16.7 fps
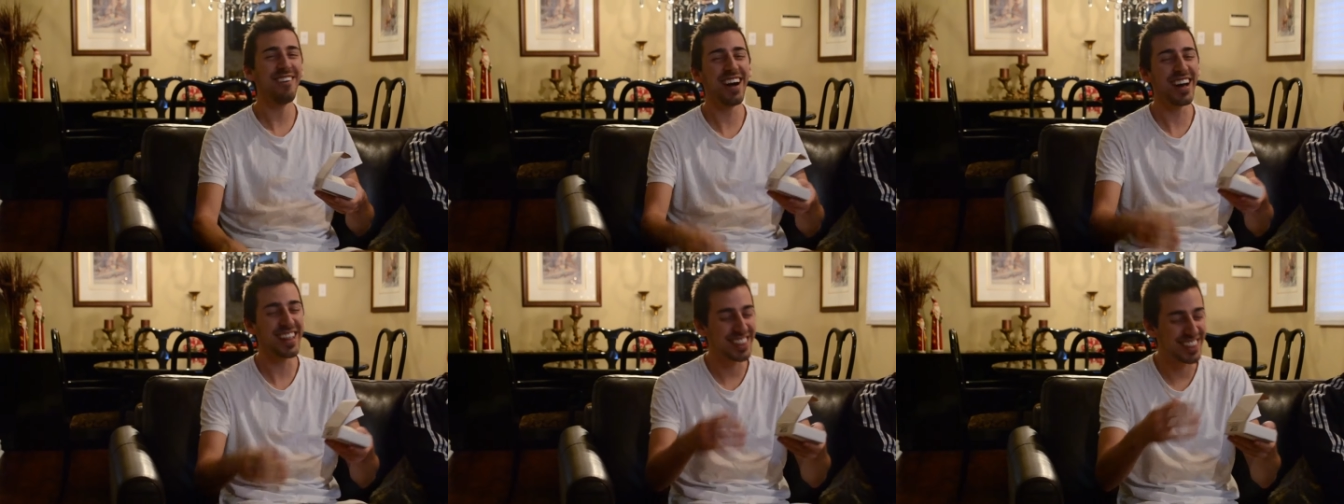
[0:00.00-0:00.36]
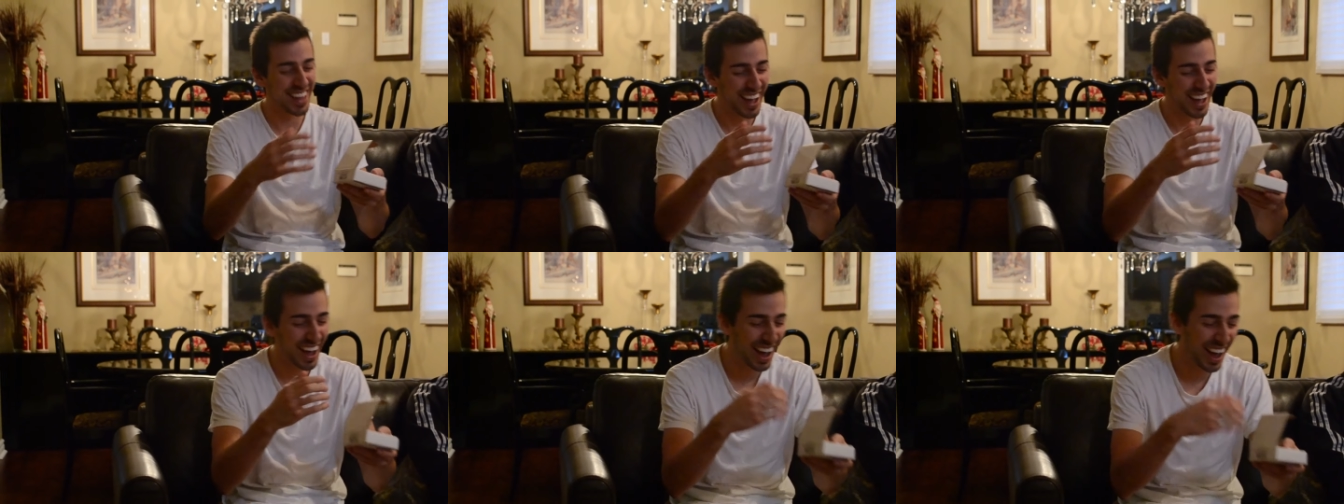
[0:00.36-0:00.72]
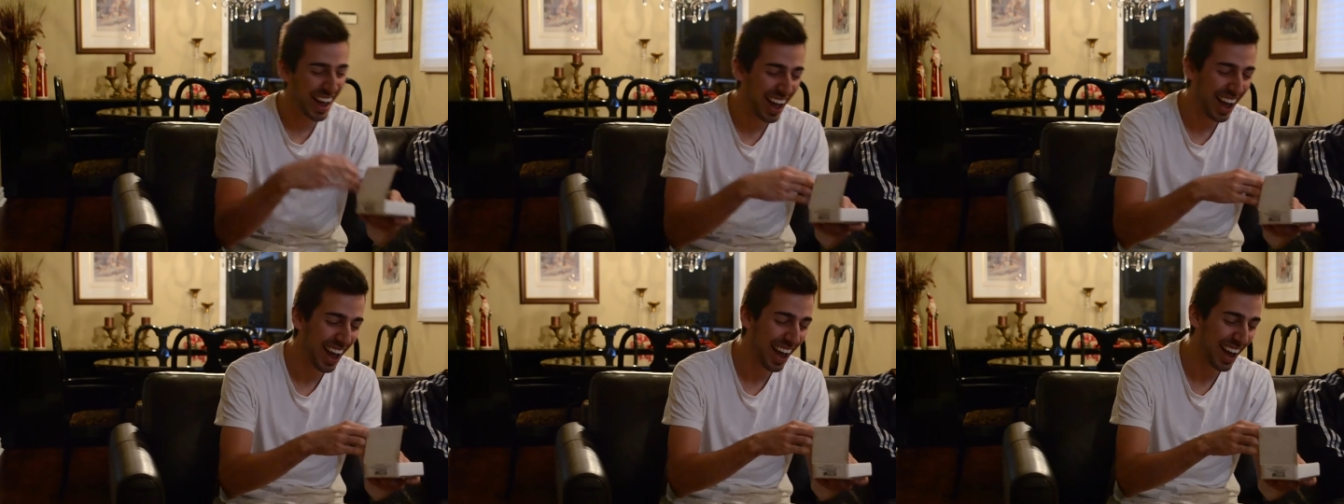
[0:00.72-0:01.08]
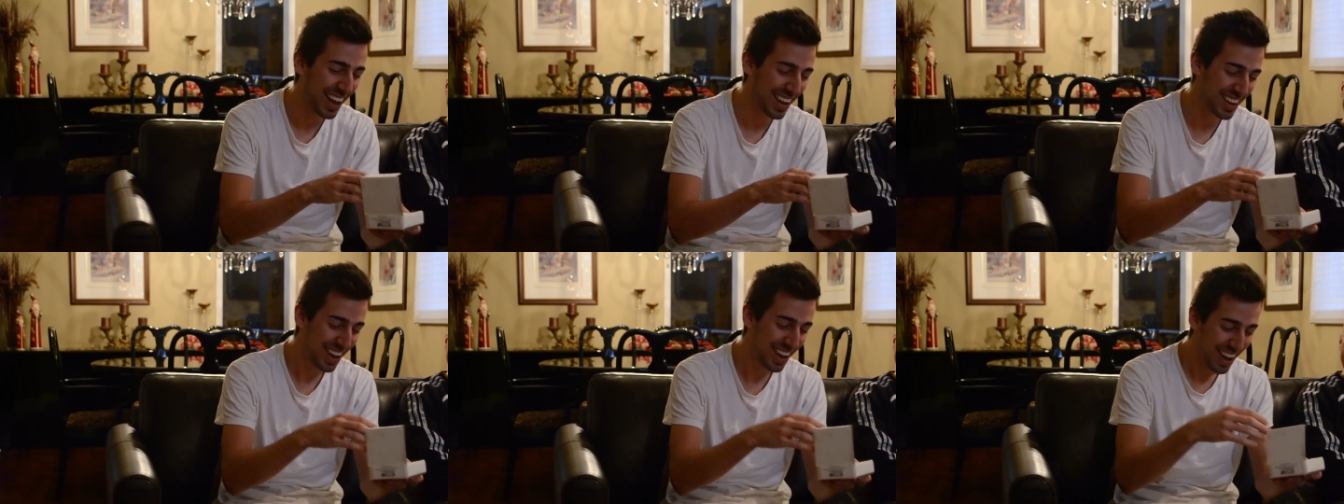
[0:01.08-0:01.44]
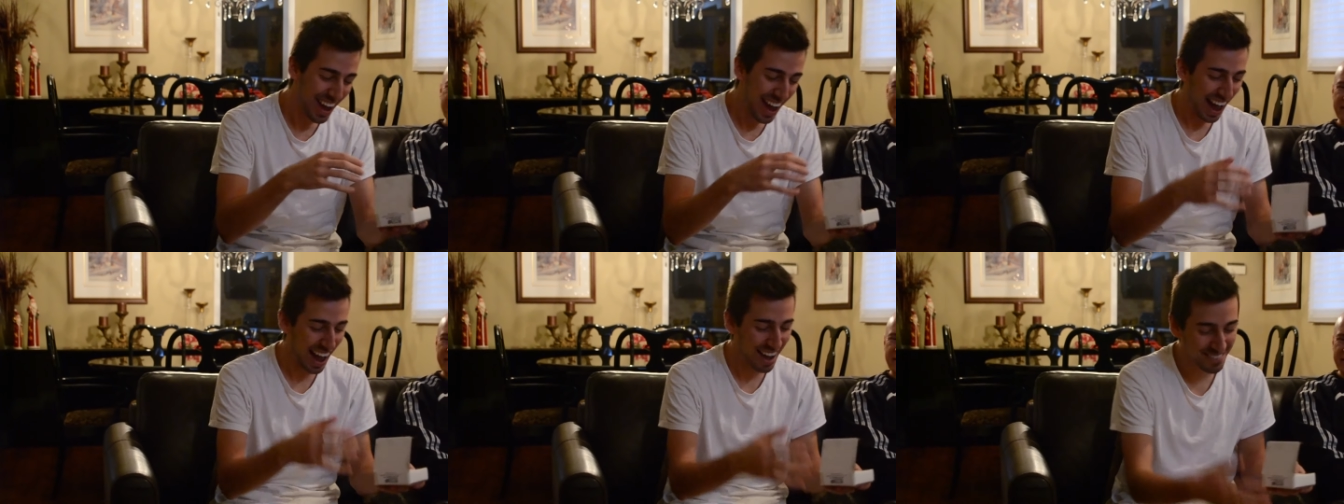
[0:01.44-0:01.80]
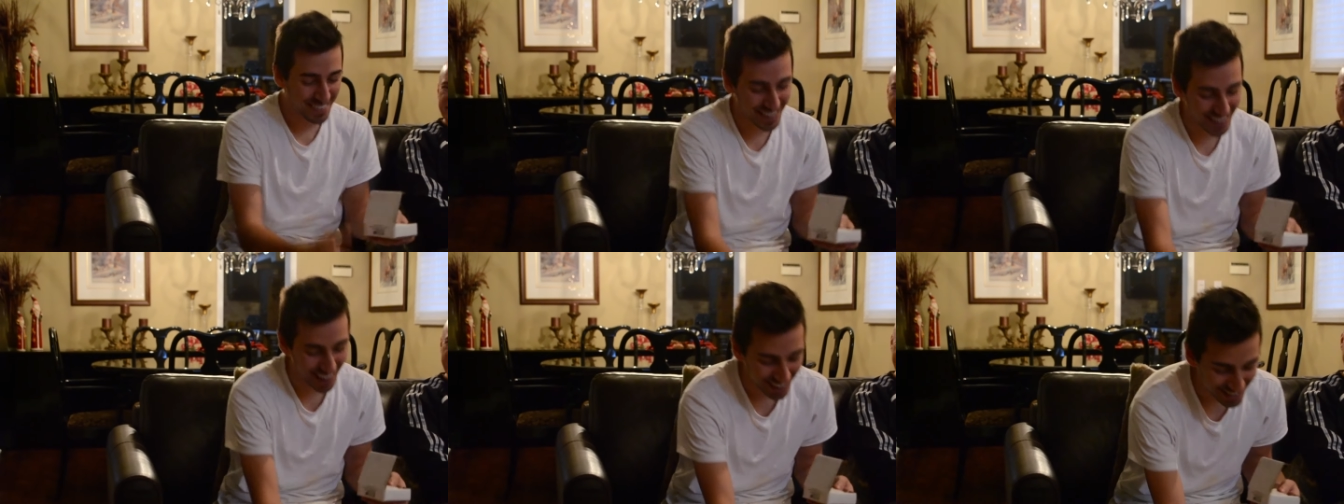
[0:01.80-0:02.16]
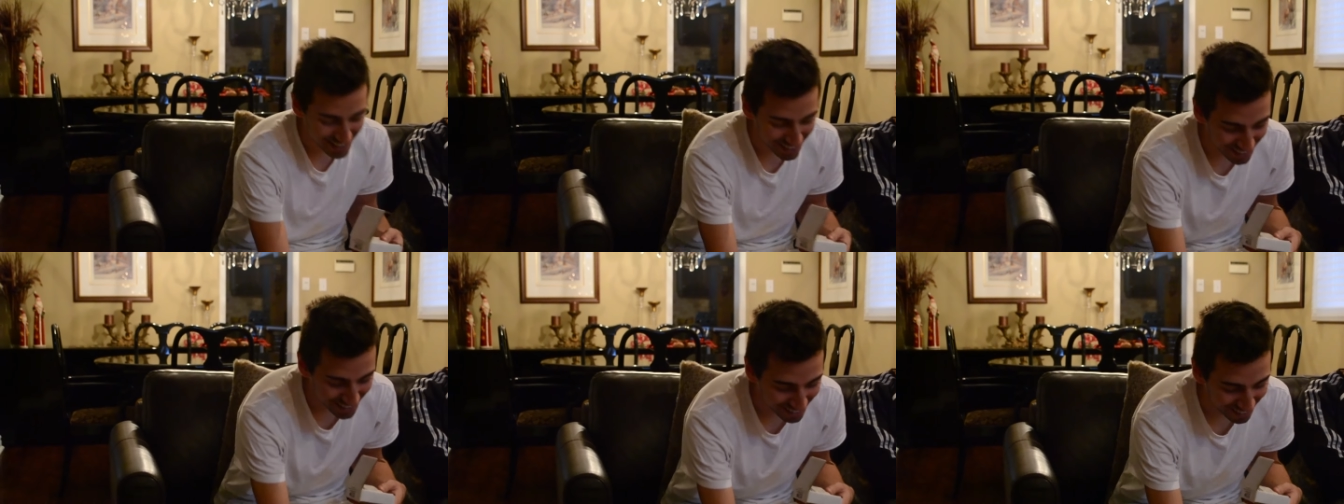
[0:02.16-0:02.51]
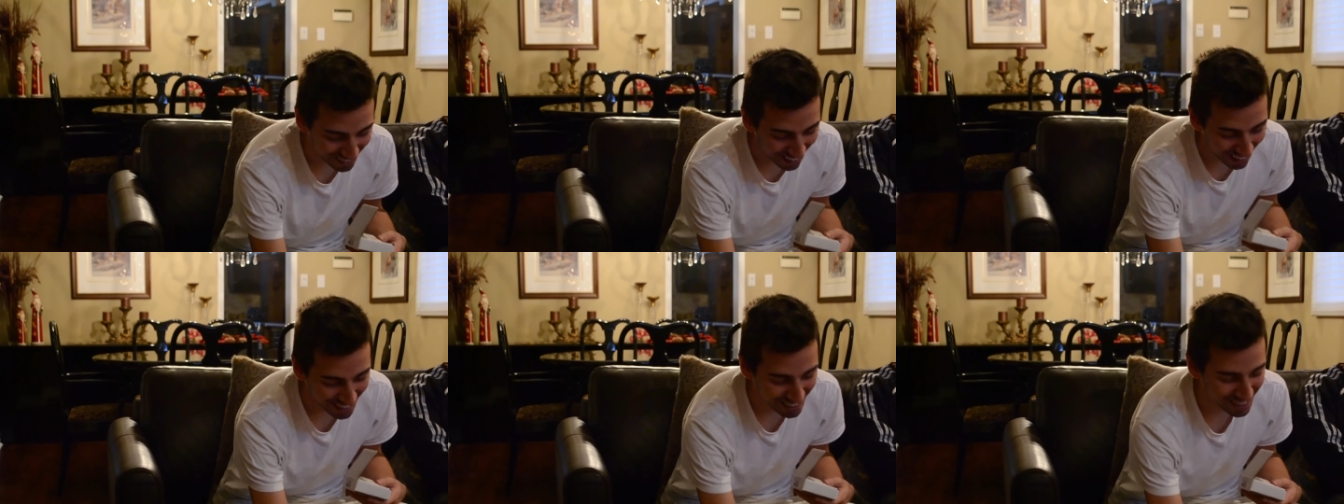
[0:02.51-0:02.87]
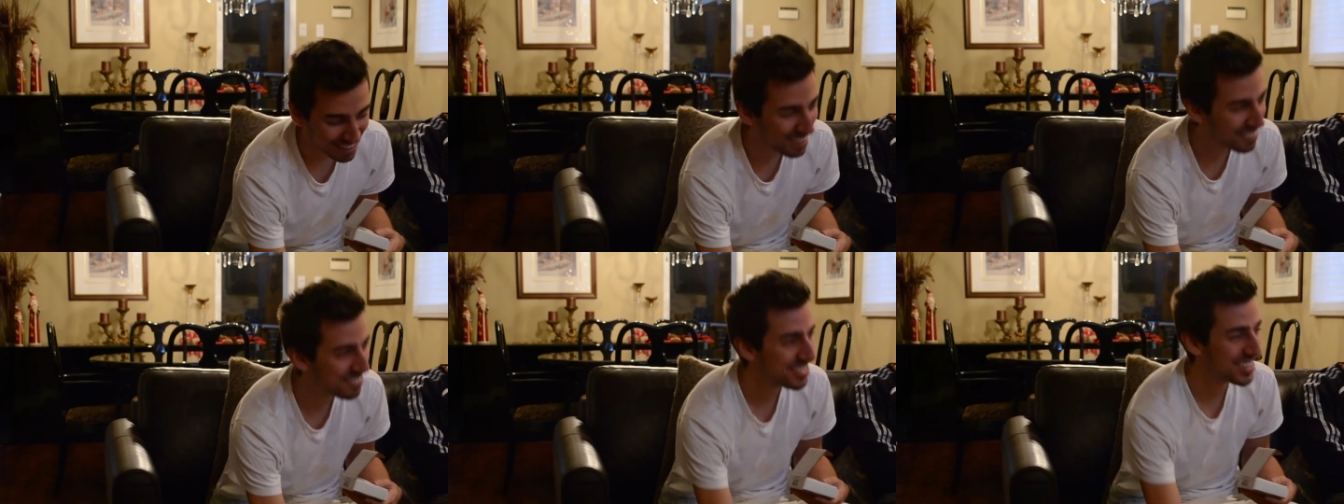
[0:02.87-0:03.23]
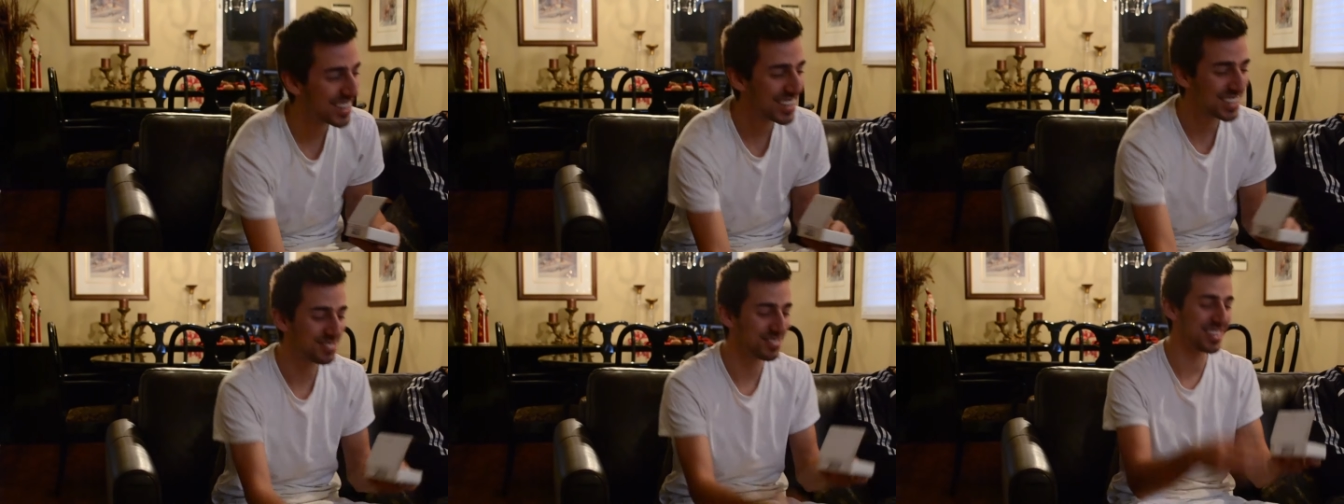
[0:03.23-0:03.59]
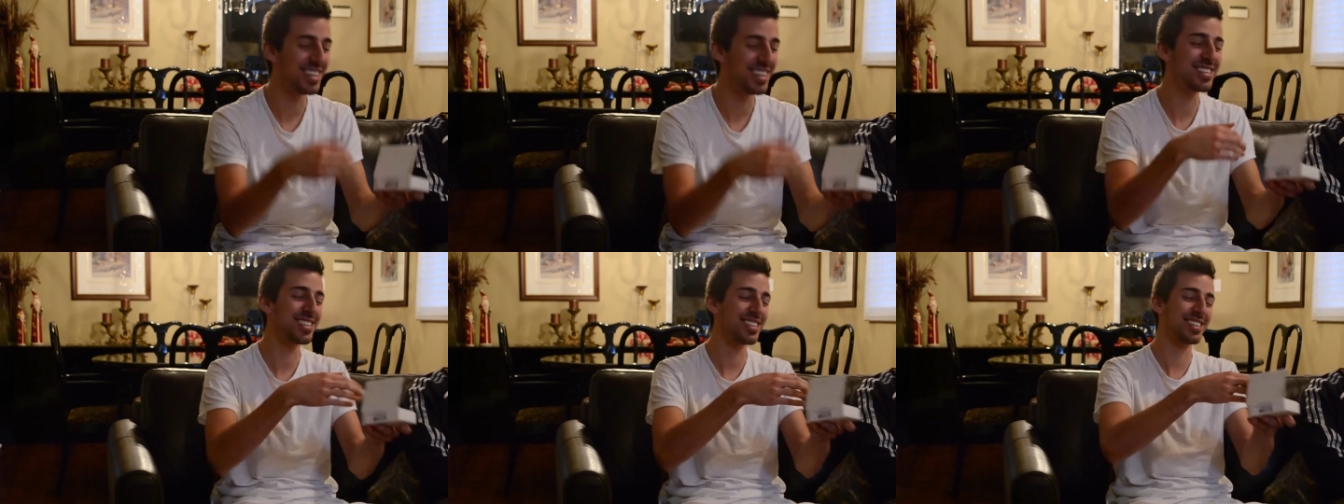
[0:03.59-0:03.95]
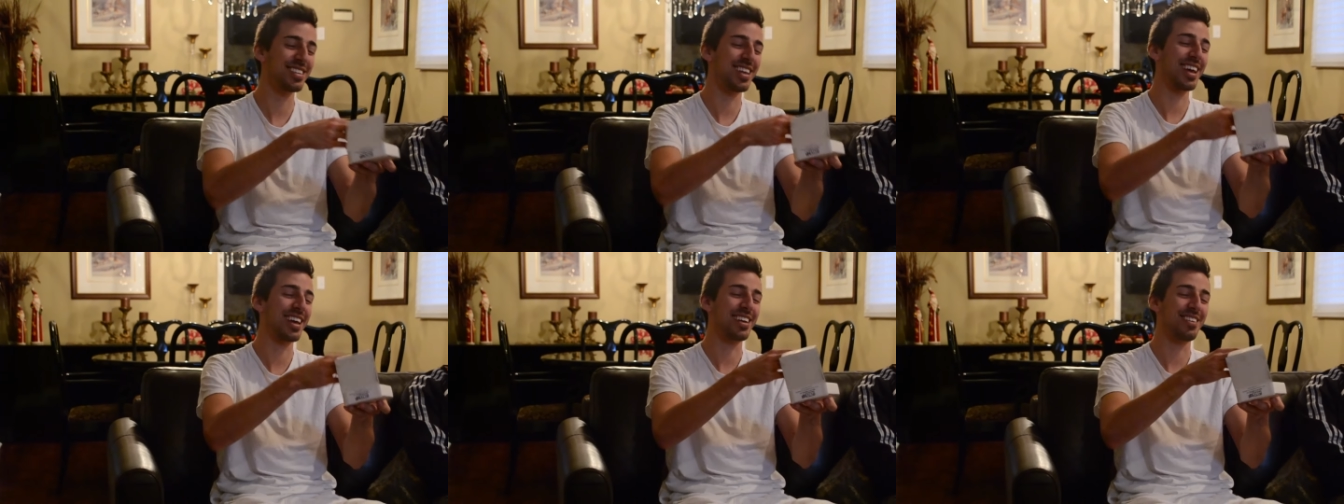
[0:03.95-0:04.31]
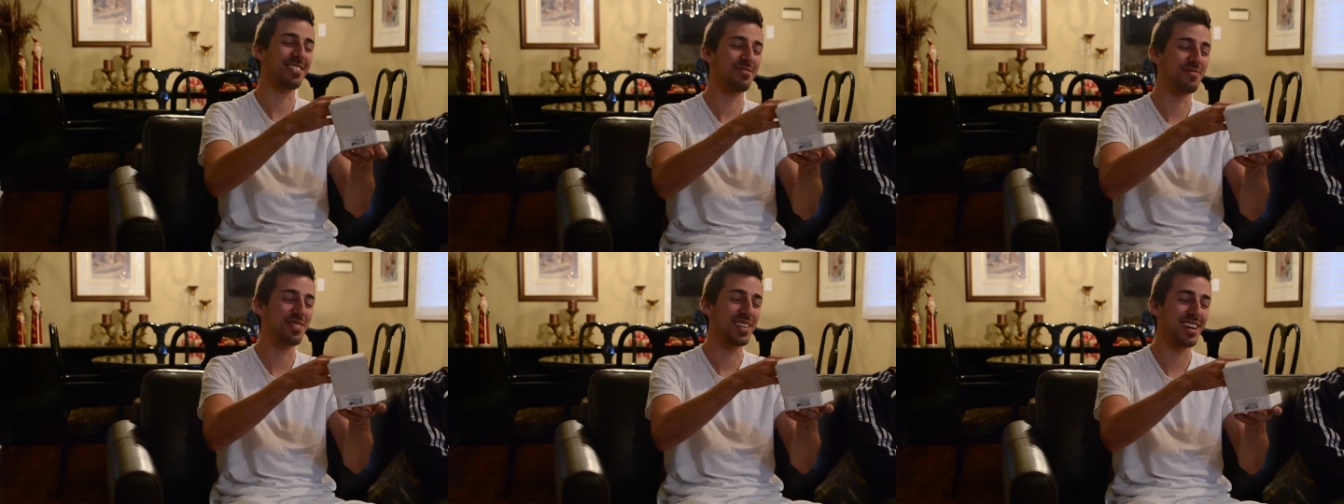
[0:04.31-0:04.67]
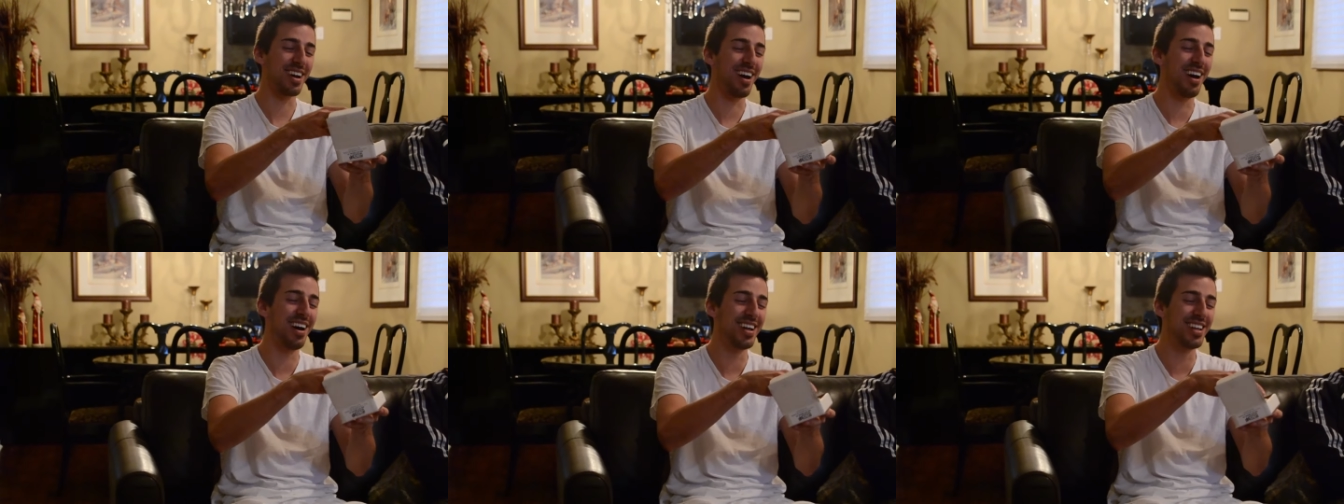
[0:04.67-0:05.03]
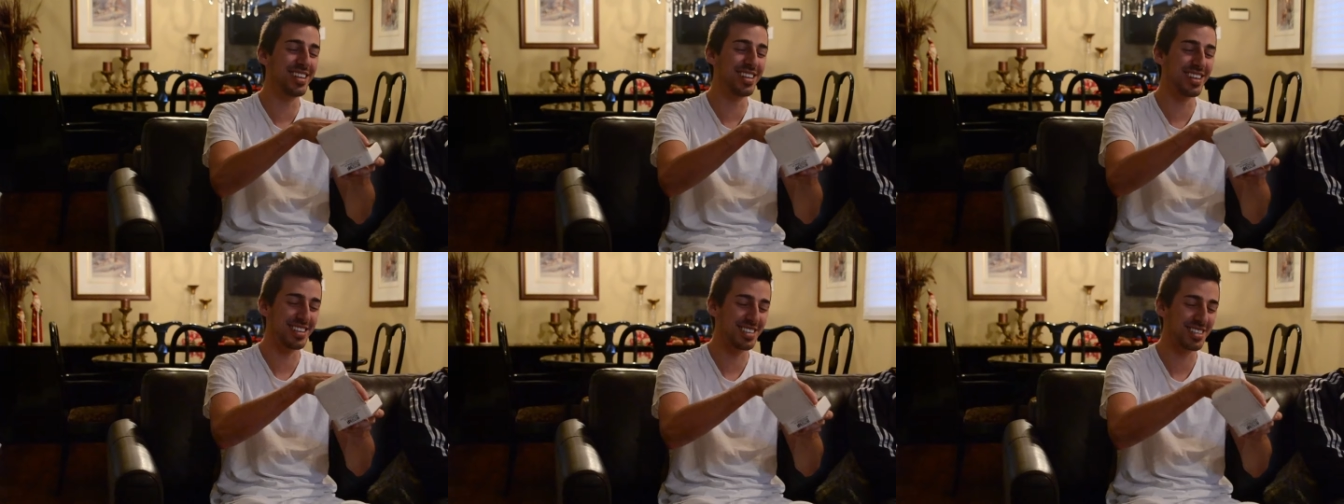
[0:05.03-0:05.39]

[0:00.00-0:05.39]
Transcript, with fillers: what is it? The heck? What is it? I mean, don't you know, I love these, but this is like beyond a